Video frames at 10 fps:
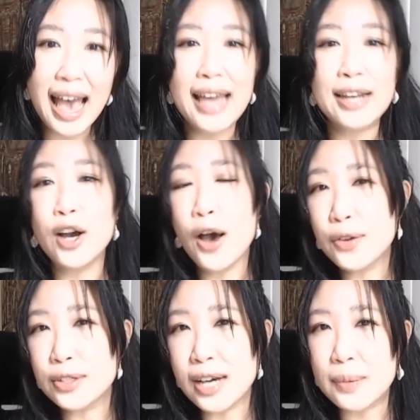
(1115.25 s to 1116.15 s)
and
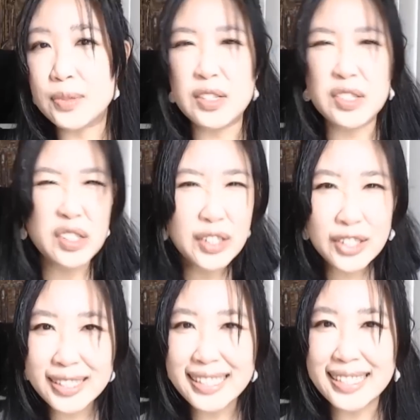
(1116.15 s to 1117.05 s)
other times is
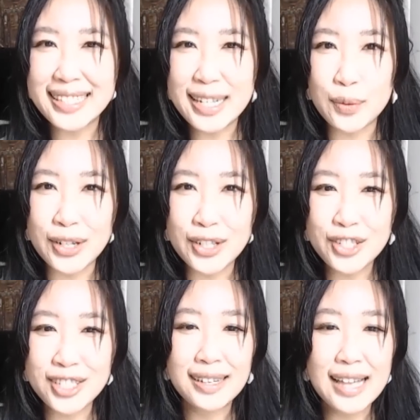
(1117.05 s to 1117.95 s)
clearly
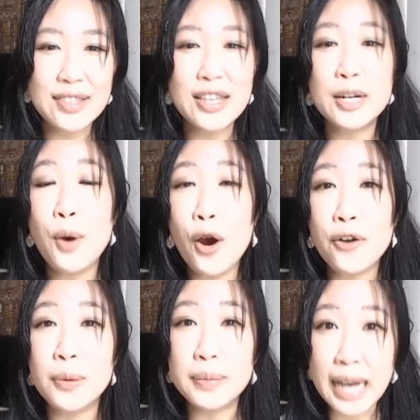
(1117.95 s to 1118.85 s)
distinguished and set apart
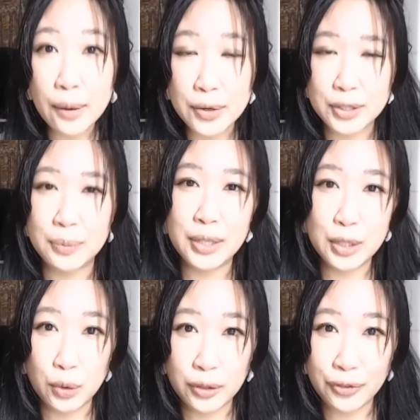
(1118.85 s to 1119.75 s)
from Taoism, the
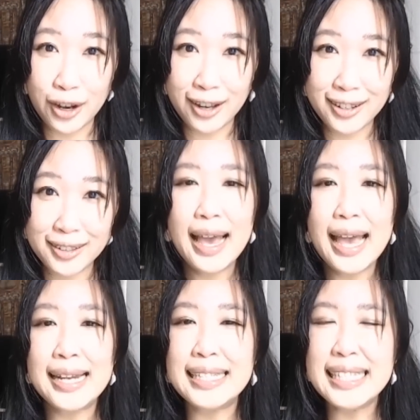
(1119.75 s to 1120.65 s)
school of thought.
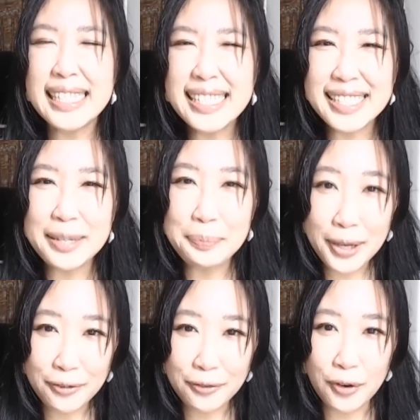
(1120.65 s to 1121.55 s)
An easy
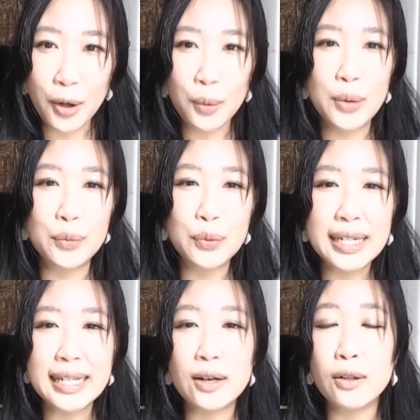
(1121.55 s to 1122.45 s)
pitfall when
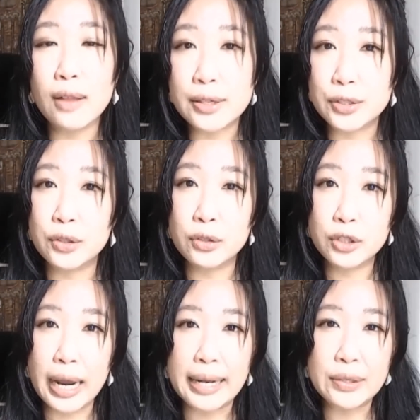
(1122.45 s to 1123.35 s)
reading classical
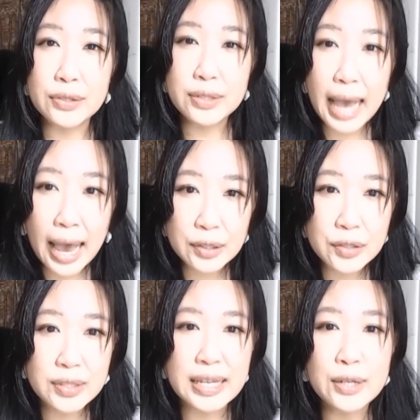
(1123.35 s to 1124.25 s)
Chinese
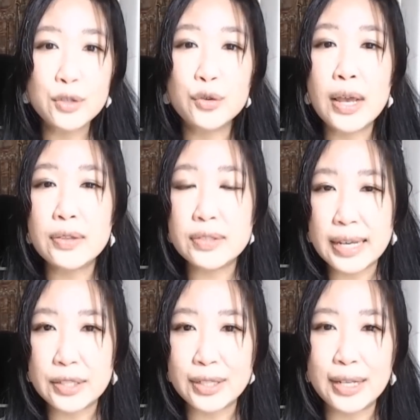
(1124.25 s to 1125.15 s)
texts in
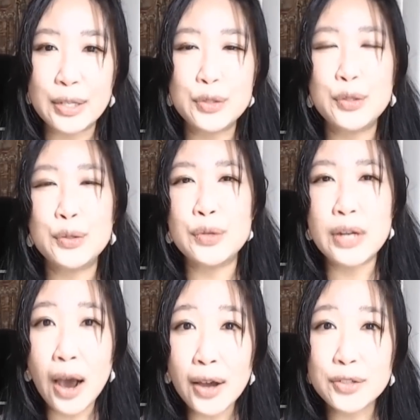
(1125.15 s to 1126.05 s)
translation is to
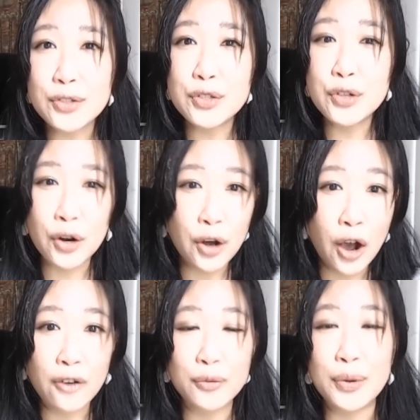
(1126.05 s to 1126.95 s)
not start
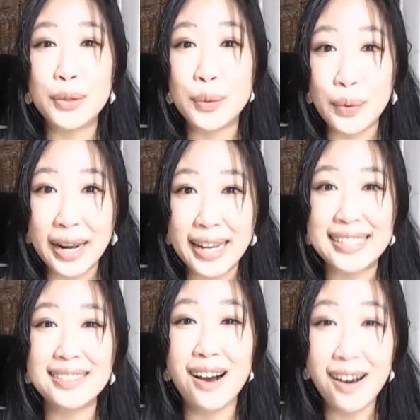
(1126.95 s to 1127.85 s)
off with the right
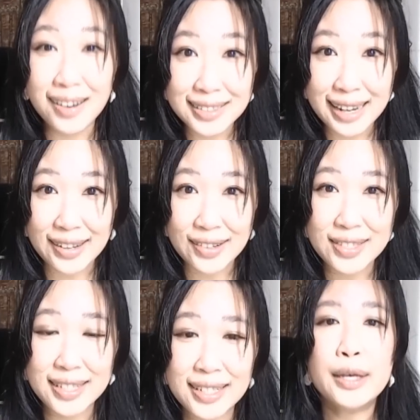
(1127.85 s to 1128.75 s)

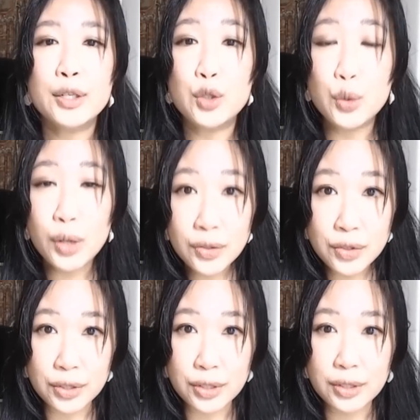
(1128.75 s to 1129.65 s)
context.
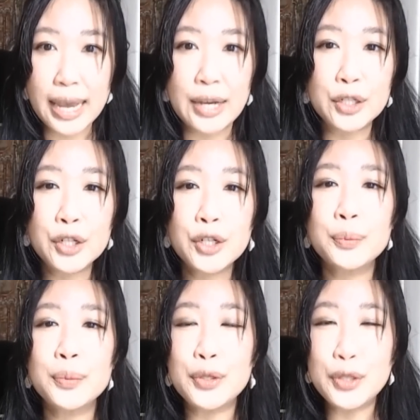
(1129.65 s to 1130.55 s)
Junzi, a
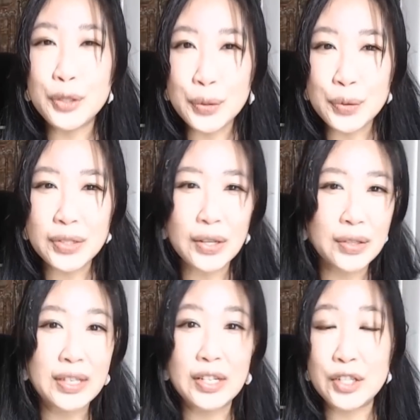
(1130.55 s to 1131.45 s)
term used in
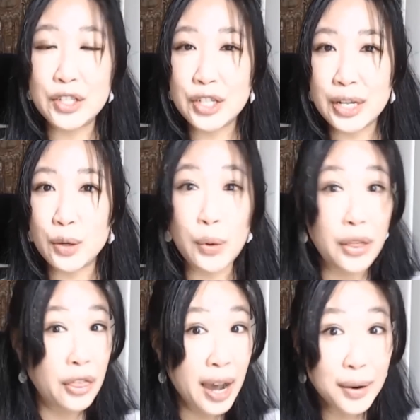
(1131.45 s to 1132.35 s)
the I Ching
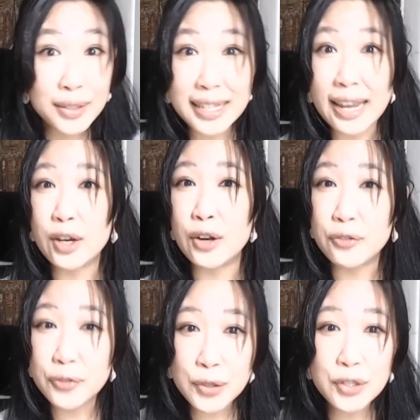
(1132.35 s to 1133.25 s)
without a
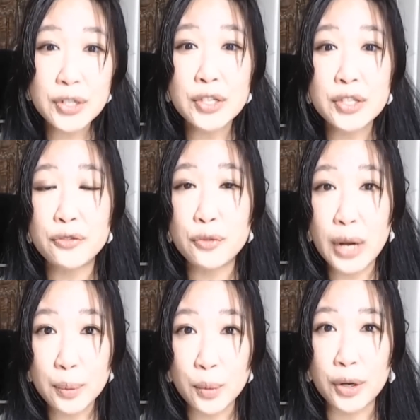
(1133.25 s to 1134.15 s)
Confucianist
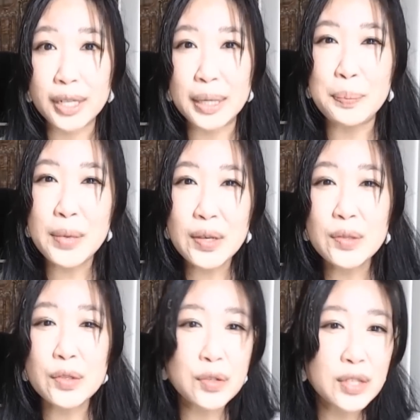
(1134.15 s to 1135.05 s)
framework,
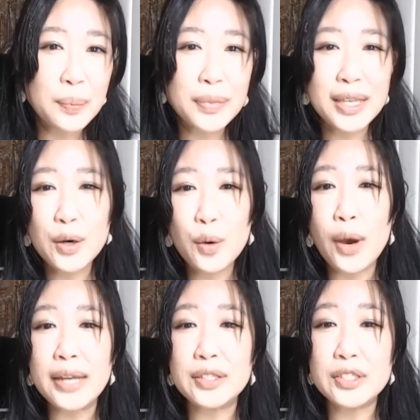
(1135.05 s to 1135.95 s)
means something
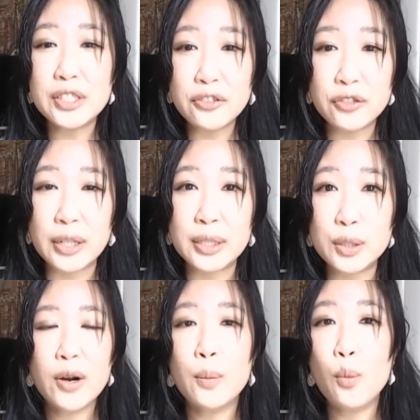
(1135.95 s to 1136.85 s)
quite different
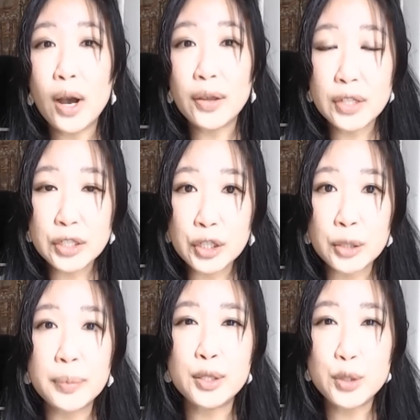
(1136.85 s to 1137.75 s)
from what the
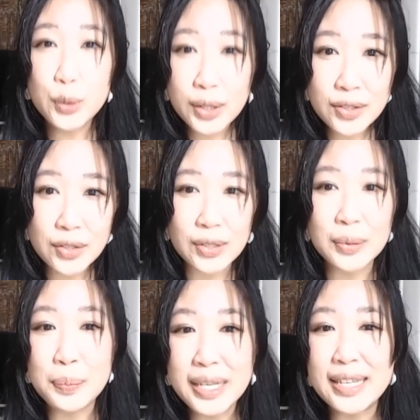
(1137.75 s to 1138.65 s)
term Junzi
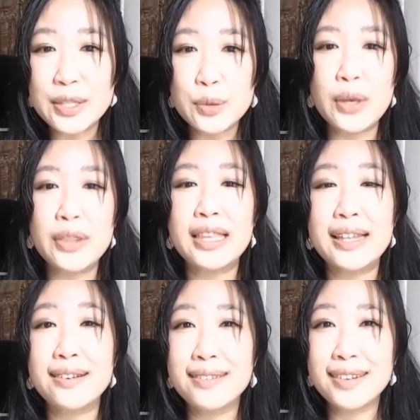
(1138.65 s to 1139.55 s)
means
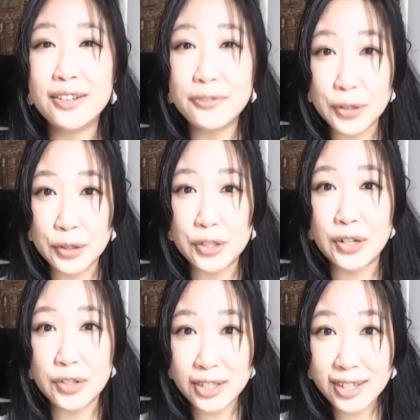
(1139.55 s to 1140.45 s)
within
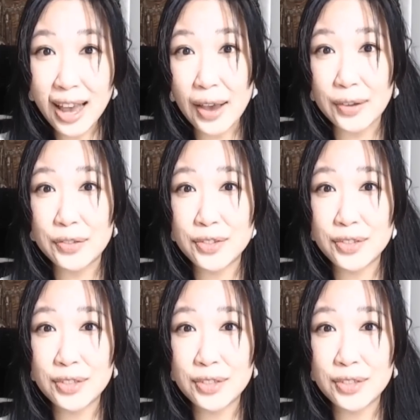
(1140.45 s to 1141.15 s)
Confucianist texts,